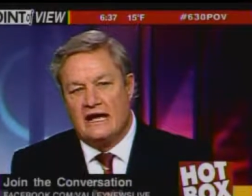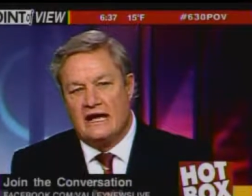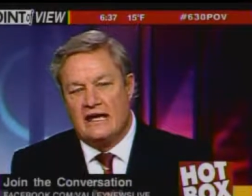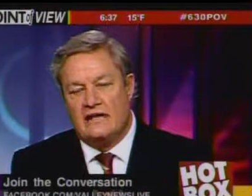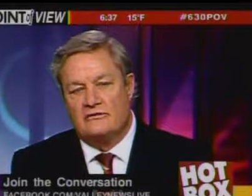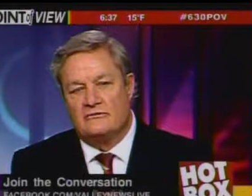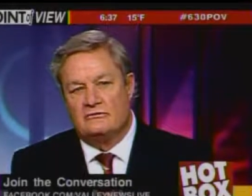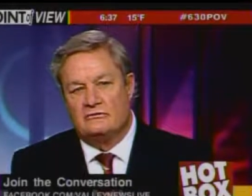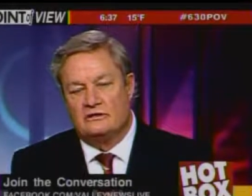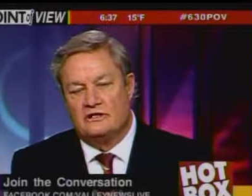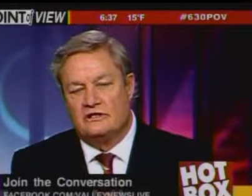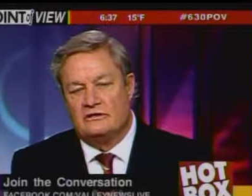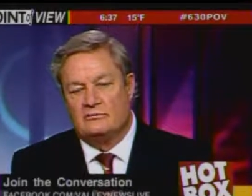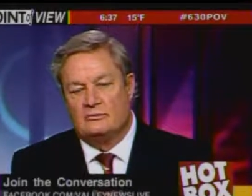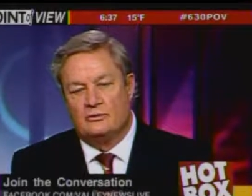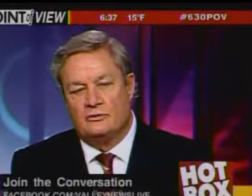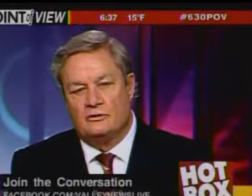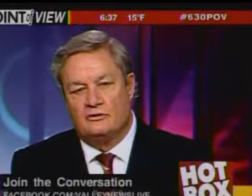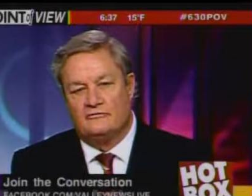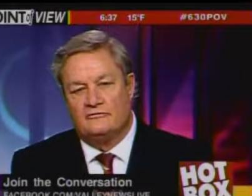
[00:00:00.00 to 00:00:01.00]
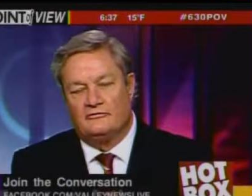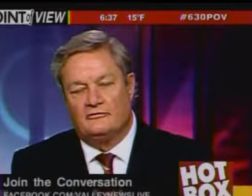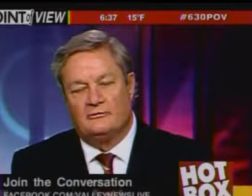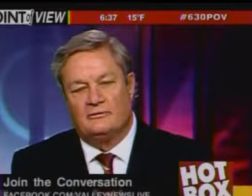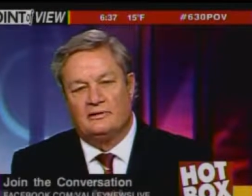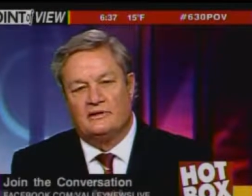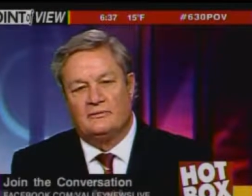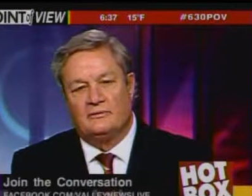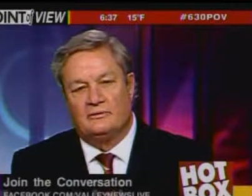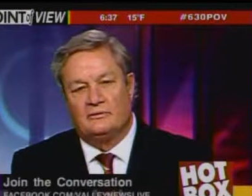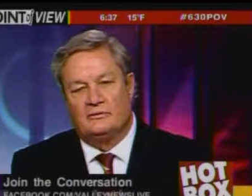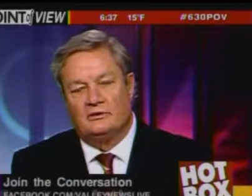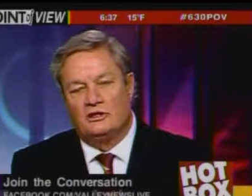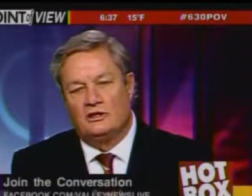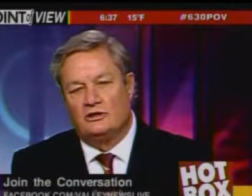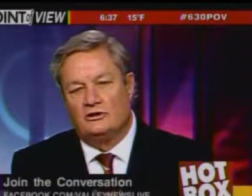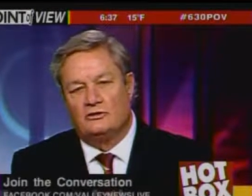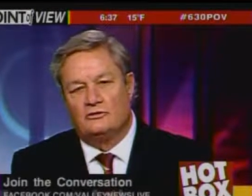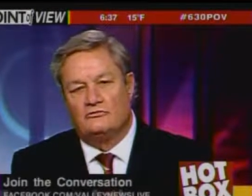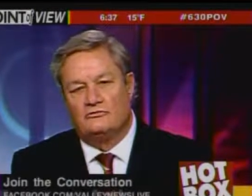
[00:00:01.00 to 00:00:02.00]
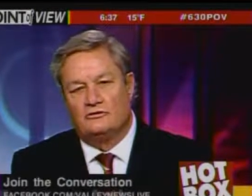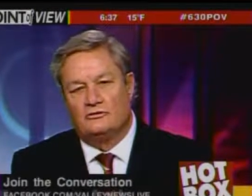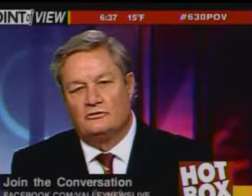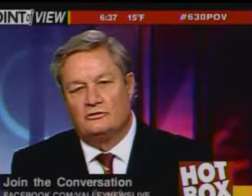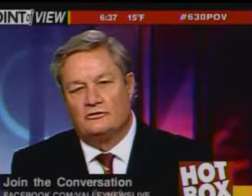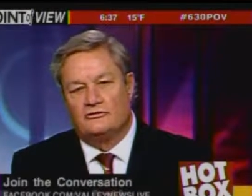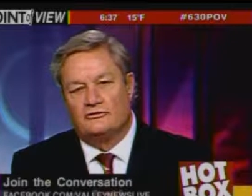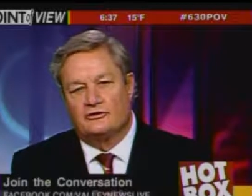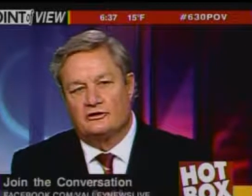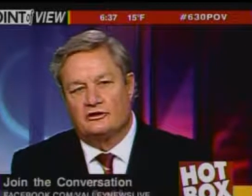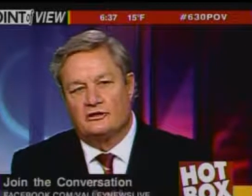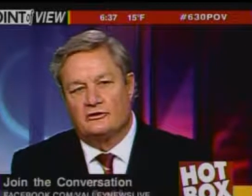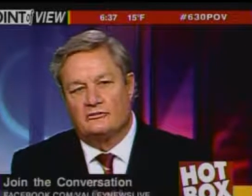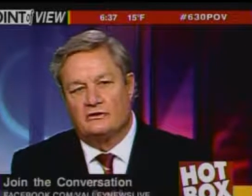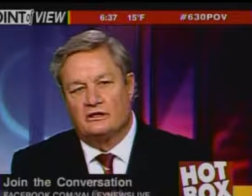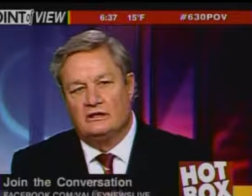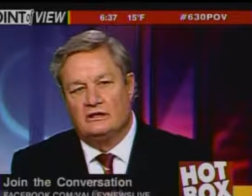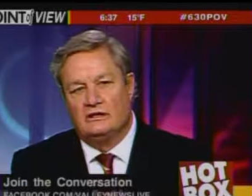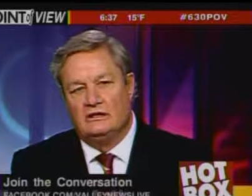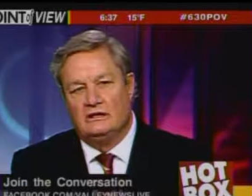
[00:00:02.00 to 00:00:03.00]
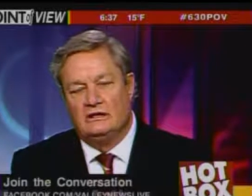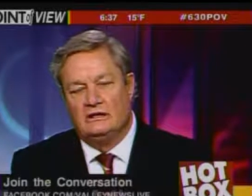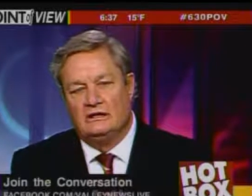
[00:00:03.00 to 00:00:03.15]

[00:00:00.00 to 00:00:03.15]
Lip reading: gather input from people all over North Dakota.